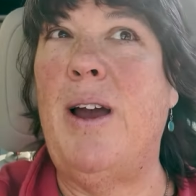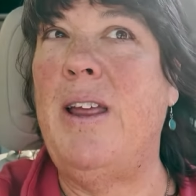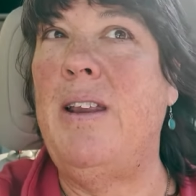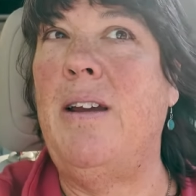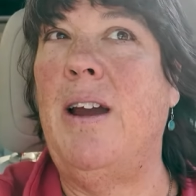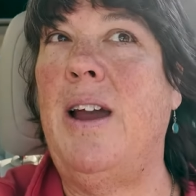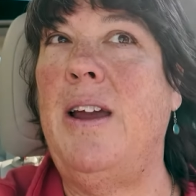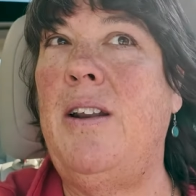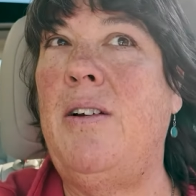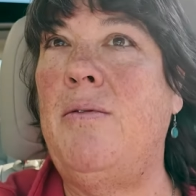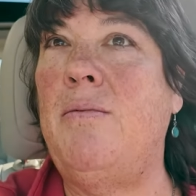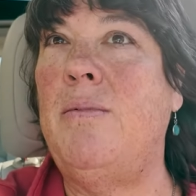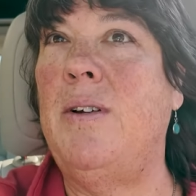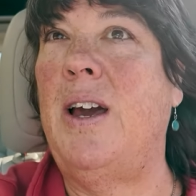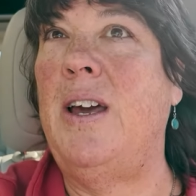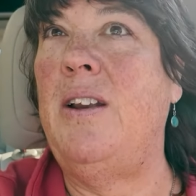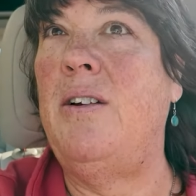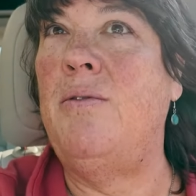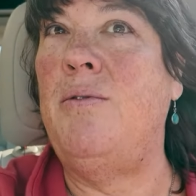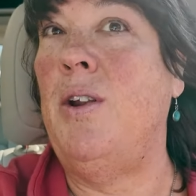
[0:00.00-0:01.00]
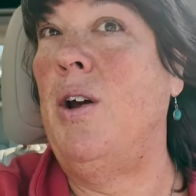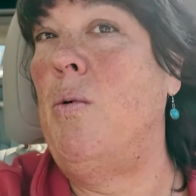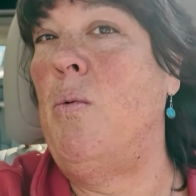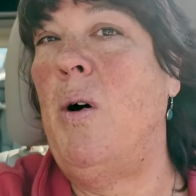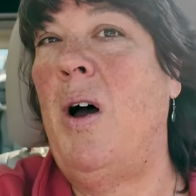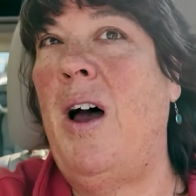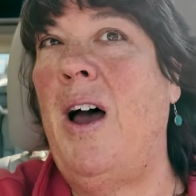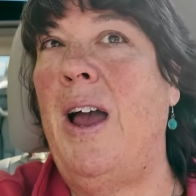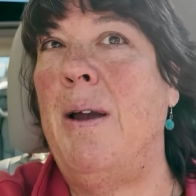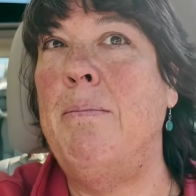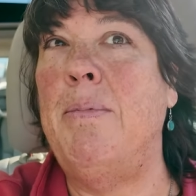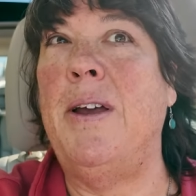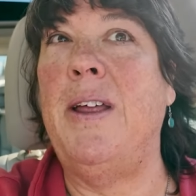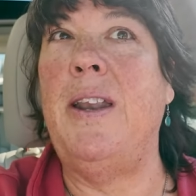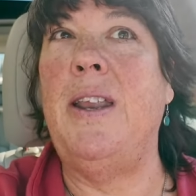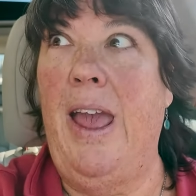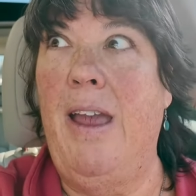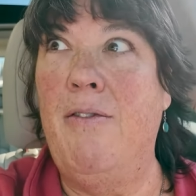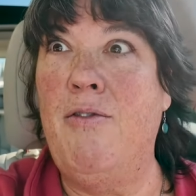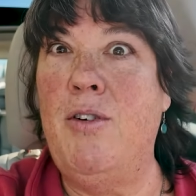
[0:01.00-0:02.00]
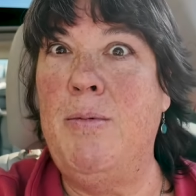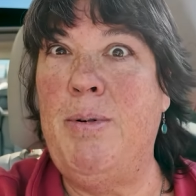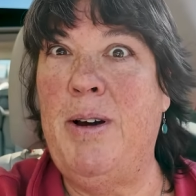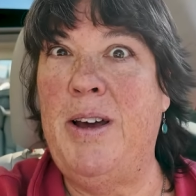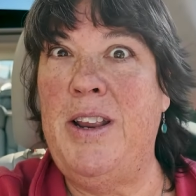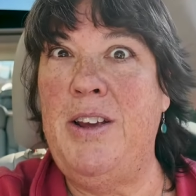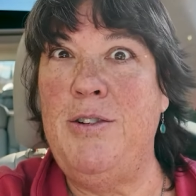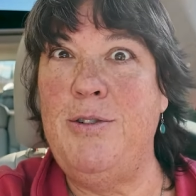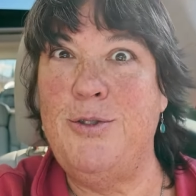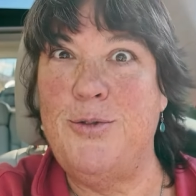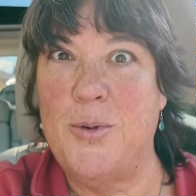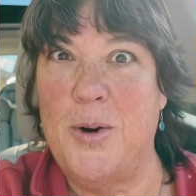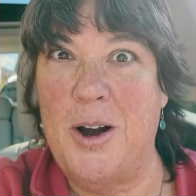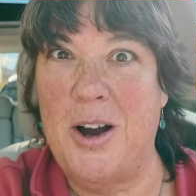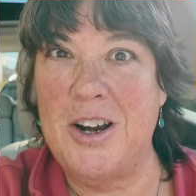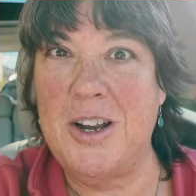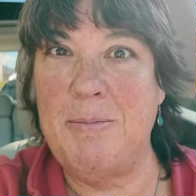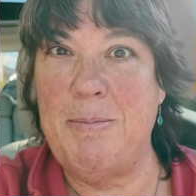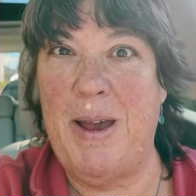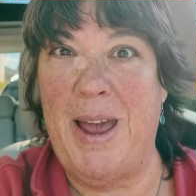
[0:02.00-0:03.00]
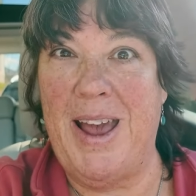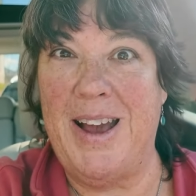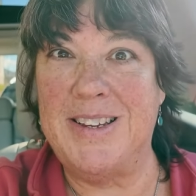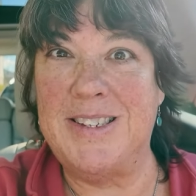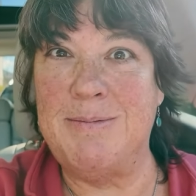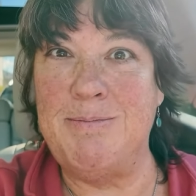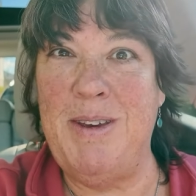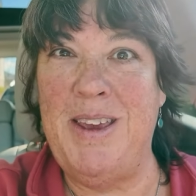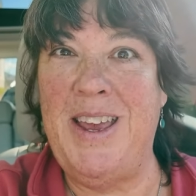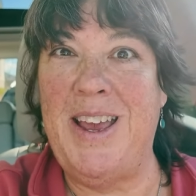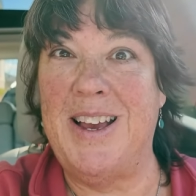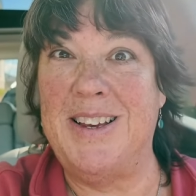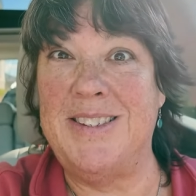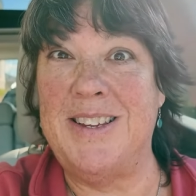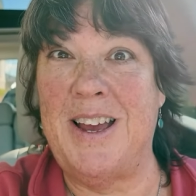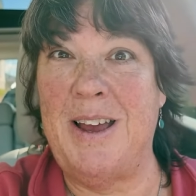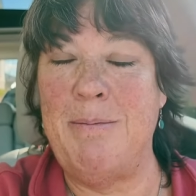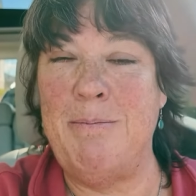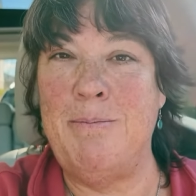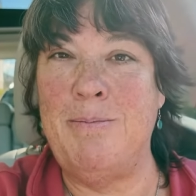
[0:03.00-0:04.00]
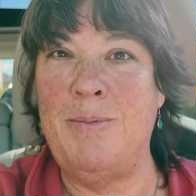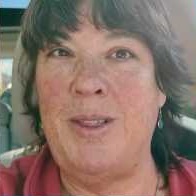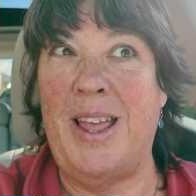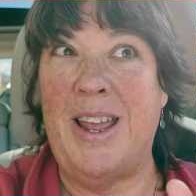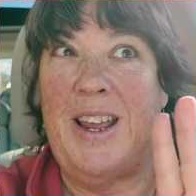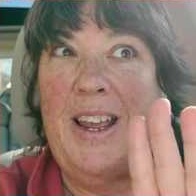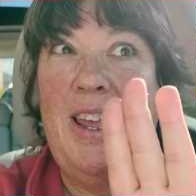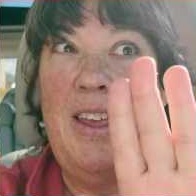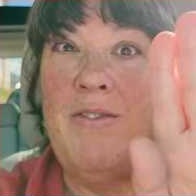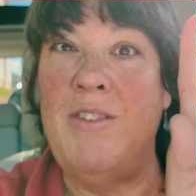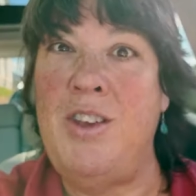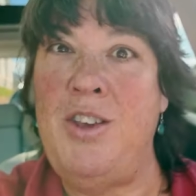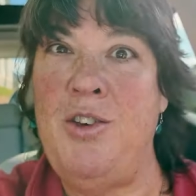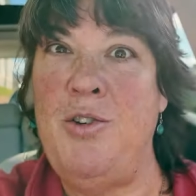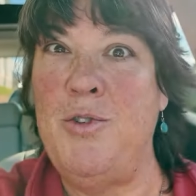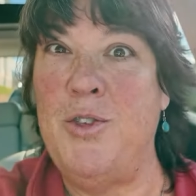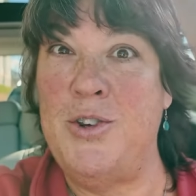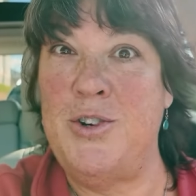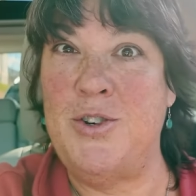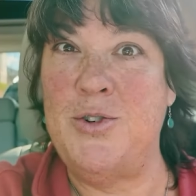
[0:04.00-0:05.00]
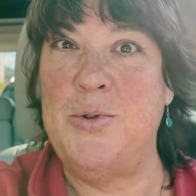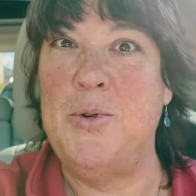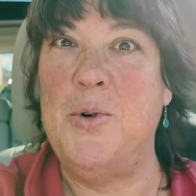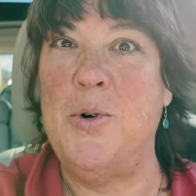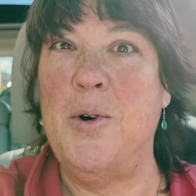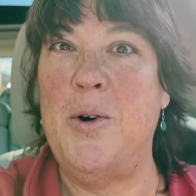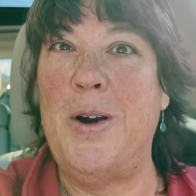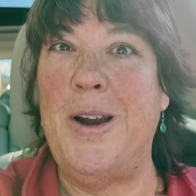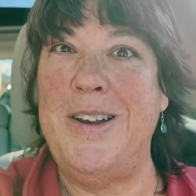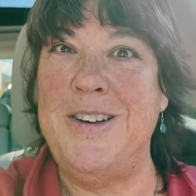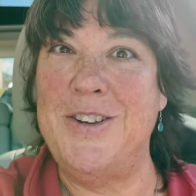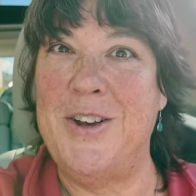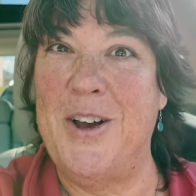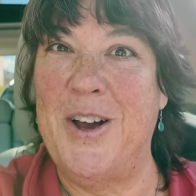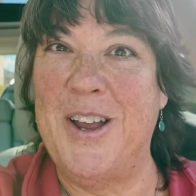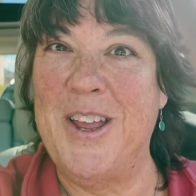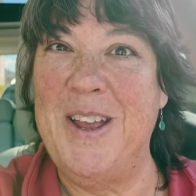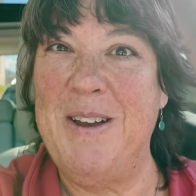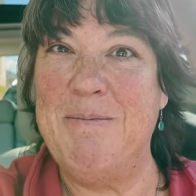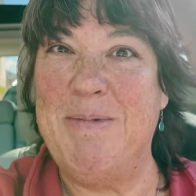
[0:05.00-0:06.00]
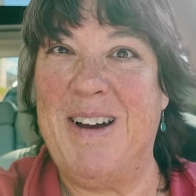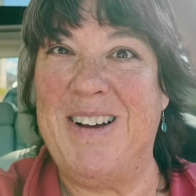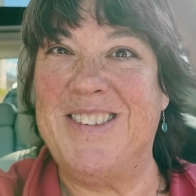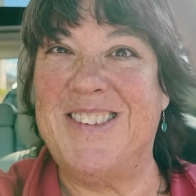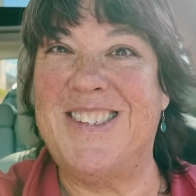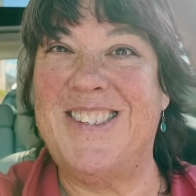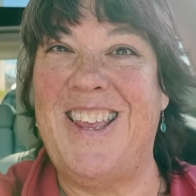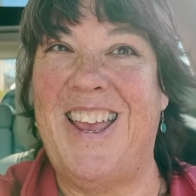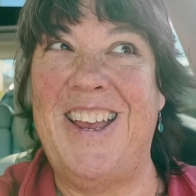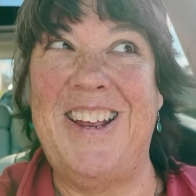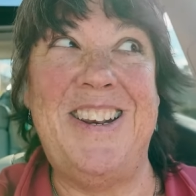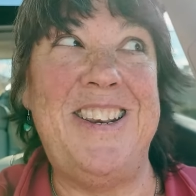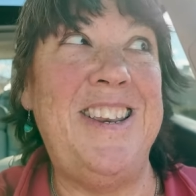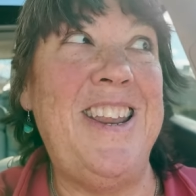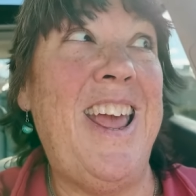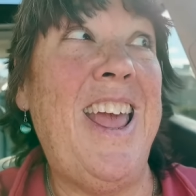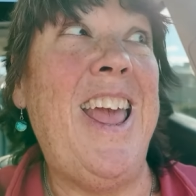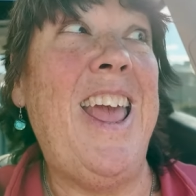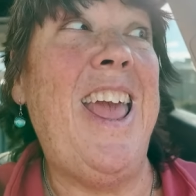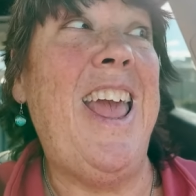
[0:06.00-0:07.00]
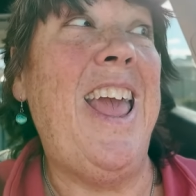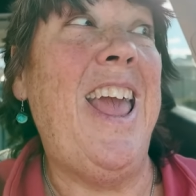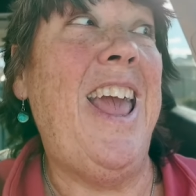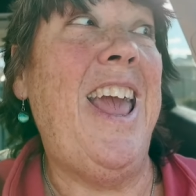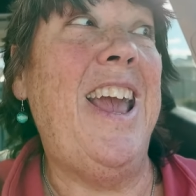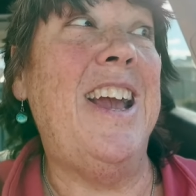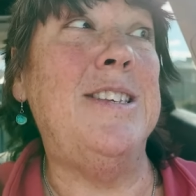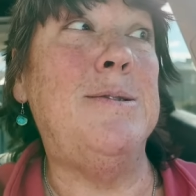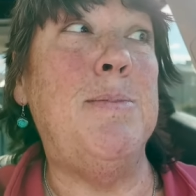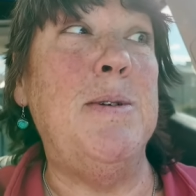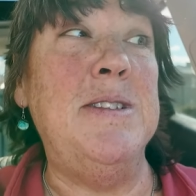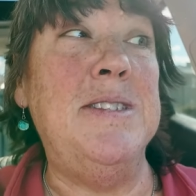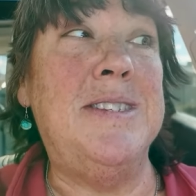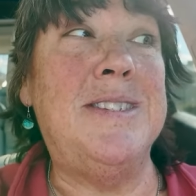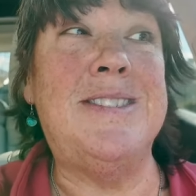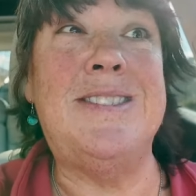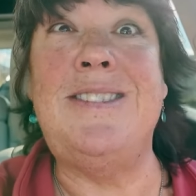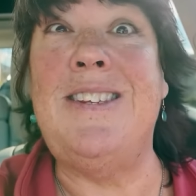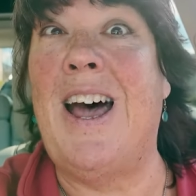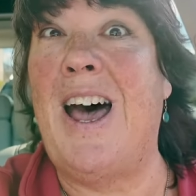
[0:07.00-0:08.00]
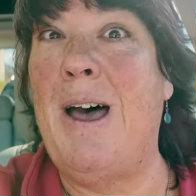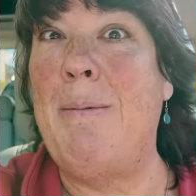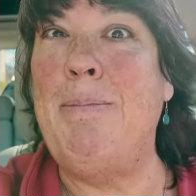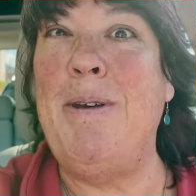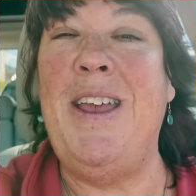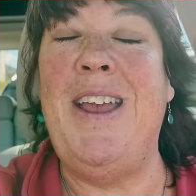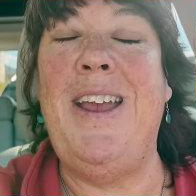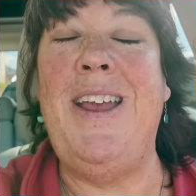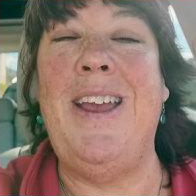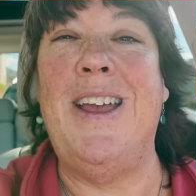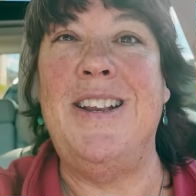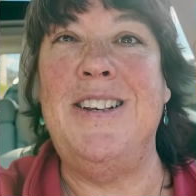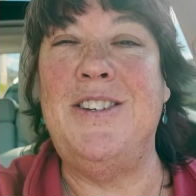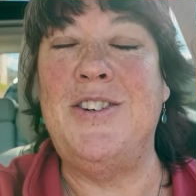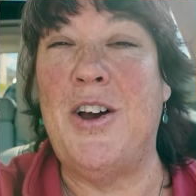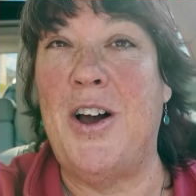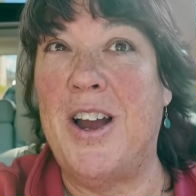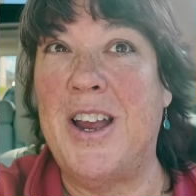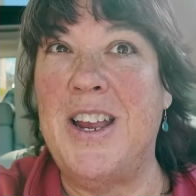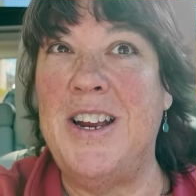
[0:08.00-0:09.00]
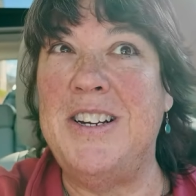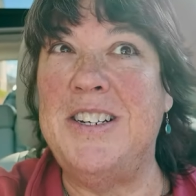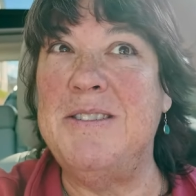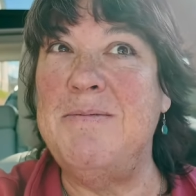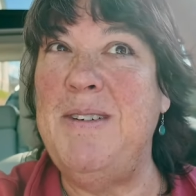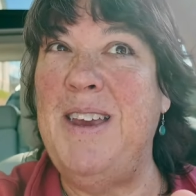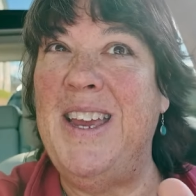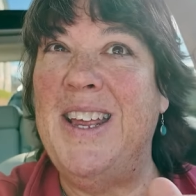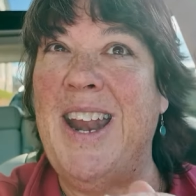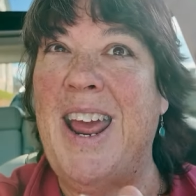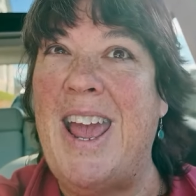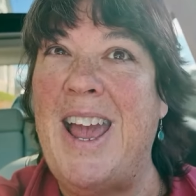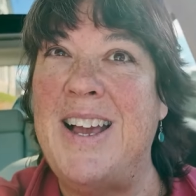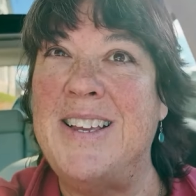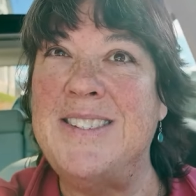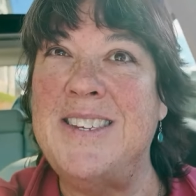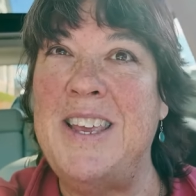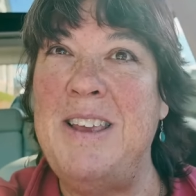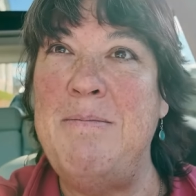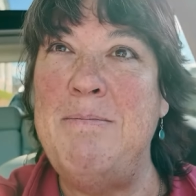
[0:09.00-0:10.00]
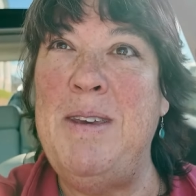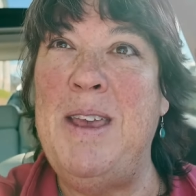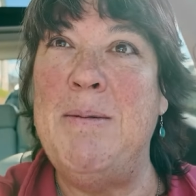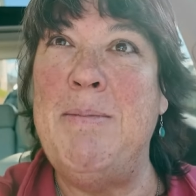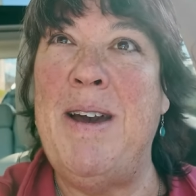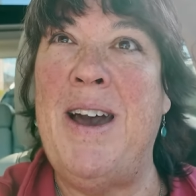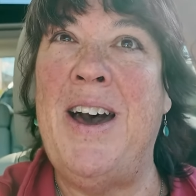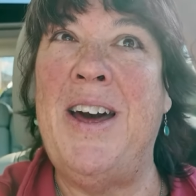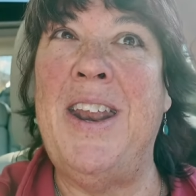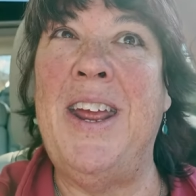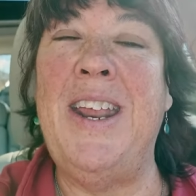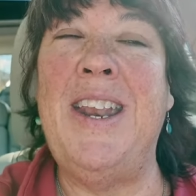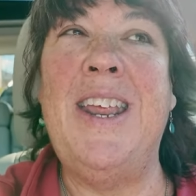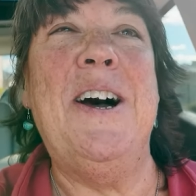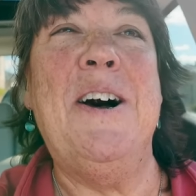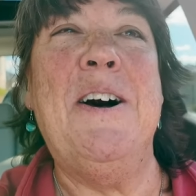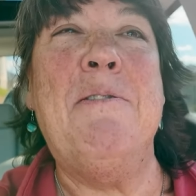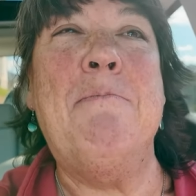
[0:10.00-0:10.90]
I don't know why, but everybody who's walked past me as I'm like giving you the tour and talking about Staunton has been stopping and talking to me and asking me about it.